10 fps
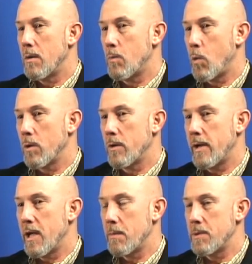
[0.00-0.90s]
on board the
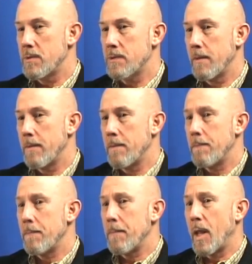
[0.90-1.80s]
campus.
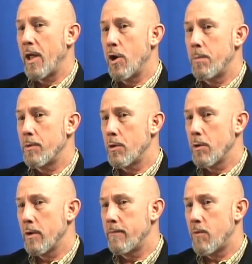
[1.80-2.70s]
They open
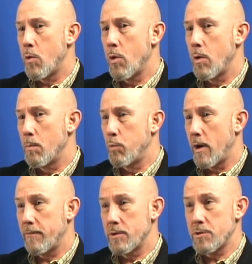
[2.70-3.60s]
early for
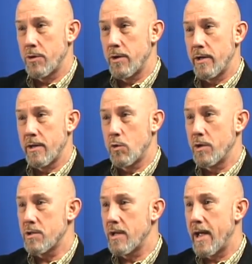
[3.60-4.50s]
breakfast so you can get a
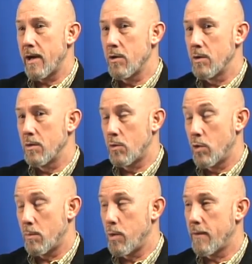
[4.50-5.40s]
quick snack or a
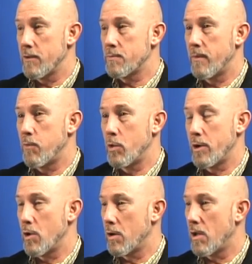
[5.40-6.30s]
quick breakfast before you
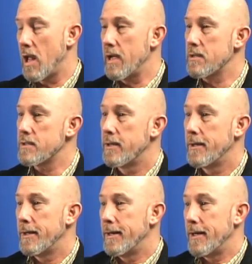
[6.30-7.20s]
go to class,
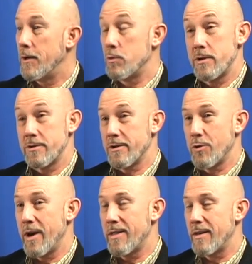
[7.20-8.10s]
uh, which is a
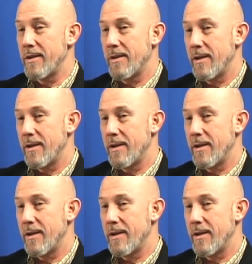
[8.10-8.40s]
great thing.